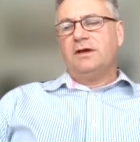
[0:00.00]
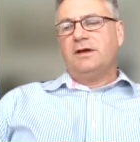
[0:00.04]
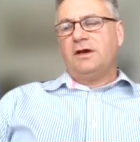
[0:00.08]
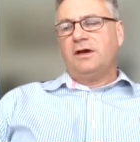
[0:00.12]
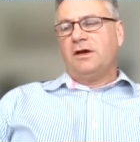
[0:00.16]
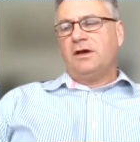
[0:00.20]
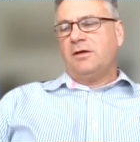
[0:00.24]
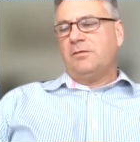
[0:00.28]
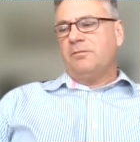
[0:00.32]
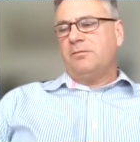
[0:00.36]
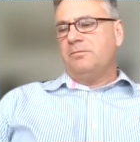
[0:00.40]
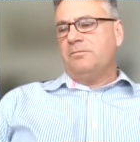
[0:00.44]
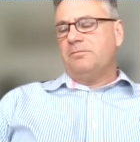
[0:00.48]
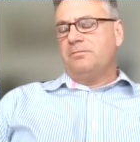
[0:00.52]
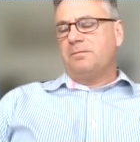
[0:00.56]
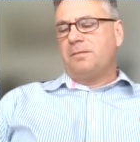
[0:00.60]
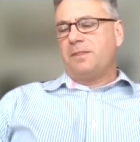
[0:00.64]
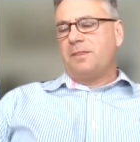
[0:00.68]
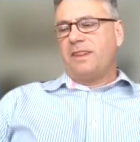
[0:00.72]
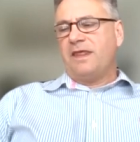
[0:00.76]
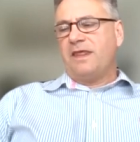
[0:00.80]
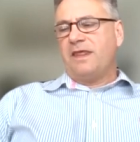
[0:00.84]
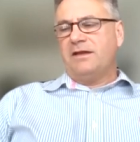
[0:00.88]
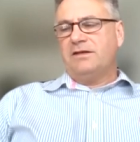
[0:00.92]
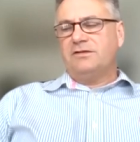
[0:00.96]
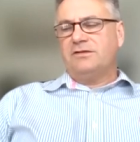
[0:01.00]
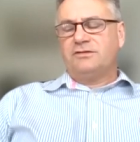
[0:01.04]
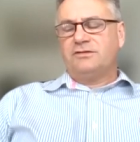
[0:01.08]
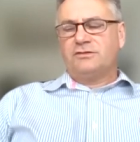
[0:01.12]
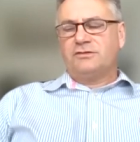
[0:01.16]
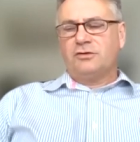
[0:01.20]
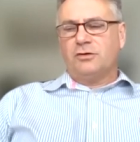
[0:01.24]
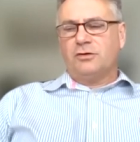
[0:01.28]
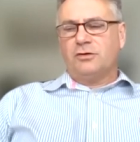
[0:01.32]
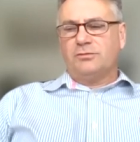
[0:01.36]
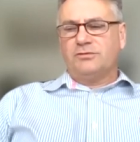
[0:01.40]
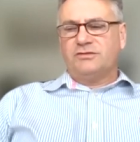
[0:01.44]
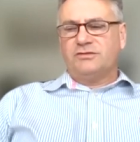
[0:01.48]
Um, it
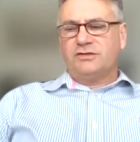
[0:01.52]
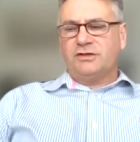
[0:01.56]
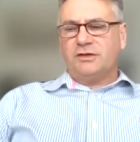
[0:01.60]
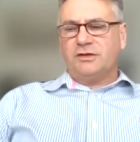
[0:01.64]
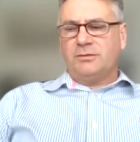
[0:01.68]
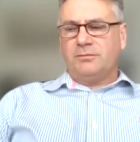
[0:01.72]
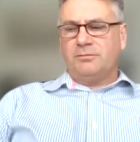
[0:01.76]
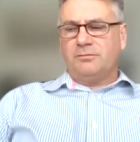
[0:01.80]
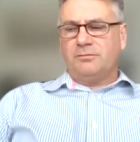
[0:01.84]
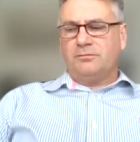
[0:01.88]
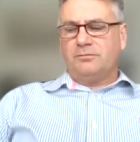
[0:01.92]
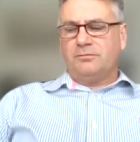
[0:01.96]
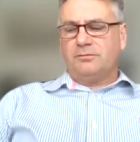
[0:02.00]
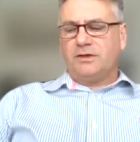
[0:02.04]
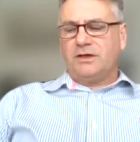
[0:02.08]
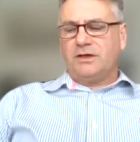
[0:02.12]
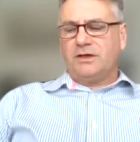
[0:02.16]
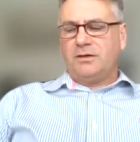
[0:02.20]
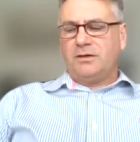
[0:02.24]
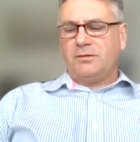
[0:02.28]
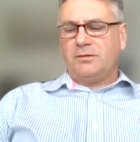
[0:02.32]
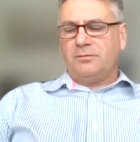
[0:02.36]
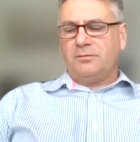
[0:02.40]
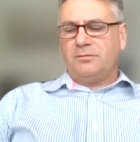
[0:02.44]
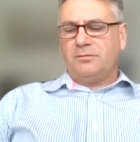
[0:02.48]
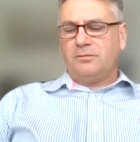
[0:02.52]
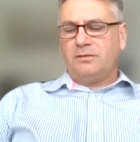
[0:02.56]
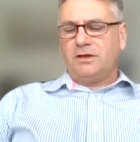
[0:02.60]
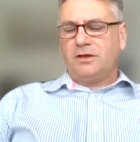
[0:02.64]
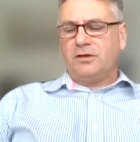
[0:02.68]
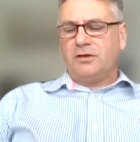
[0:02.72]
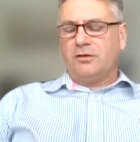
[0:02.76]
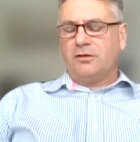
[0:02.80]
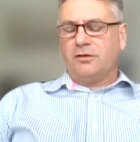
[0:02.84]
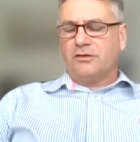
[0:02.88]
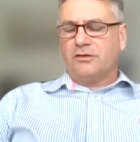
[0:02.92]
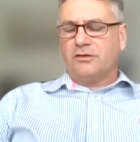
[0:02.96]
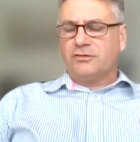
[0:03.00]
stopped um, um, a
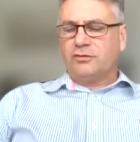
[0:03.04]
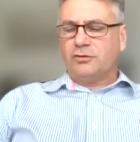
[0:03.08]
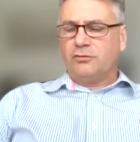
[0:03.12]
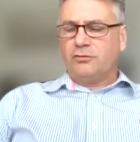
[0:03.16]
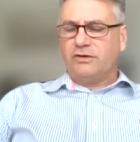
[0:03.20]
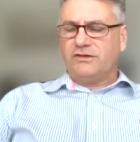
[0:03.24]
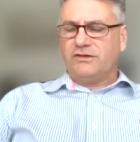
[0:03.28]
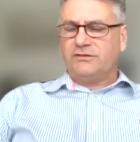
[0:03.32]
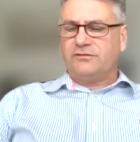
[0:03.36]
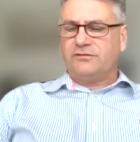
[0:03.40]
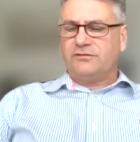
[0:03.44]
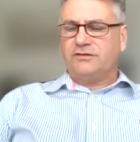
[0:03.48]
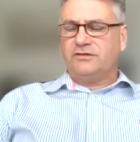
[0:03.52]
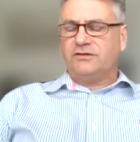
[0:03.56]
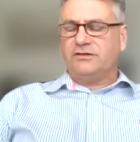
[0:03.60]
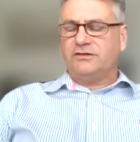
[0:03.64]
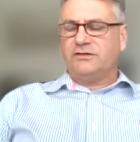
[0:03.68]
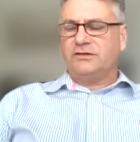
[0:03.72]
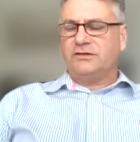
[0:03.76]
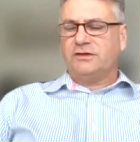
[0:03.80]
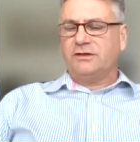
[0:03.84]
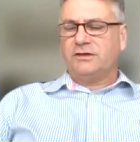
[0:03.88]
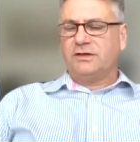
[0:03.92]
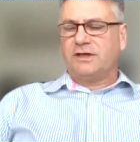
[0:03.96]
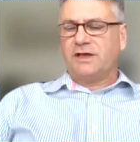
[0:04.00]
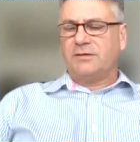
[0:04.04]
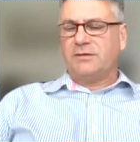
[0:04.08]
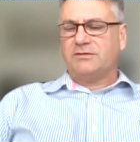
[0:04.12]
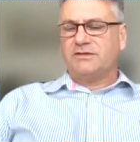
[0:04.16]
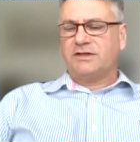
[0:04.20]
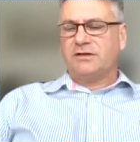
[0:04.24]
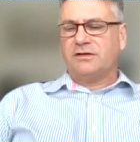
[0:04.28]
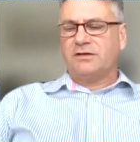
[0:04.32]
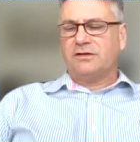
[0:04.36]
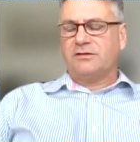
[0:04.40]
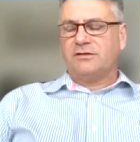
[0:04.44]
lot of tourists visiting Cape Town.